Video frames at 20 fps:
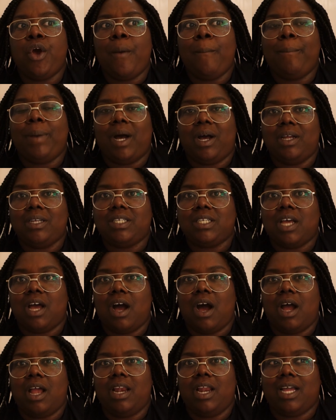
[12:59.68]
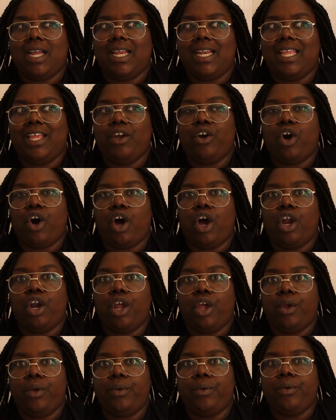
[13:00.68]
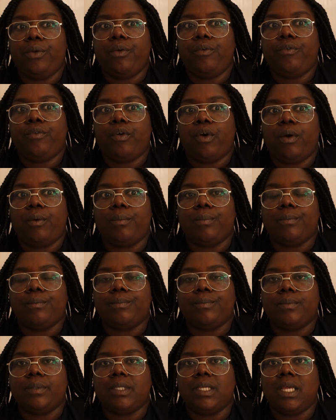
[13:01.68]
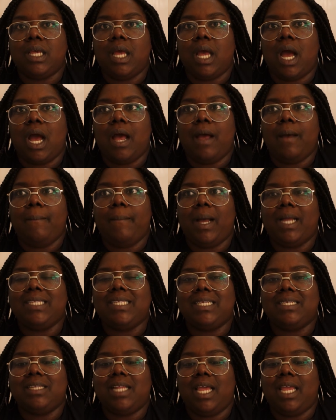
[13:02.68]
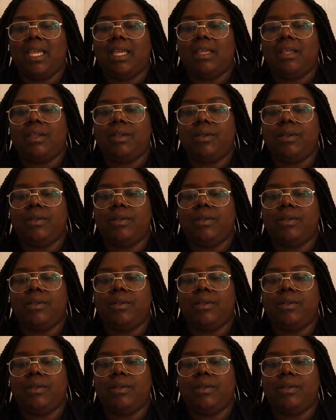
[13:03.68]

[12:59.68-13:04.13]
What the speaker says: But I luckily got a loan from I did like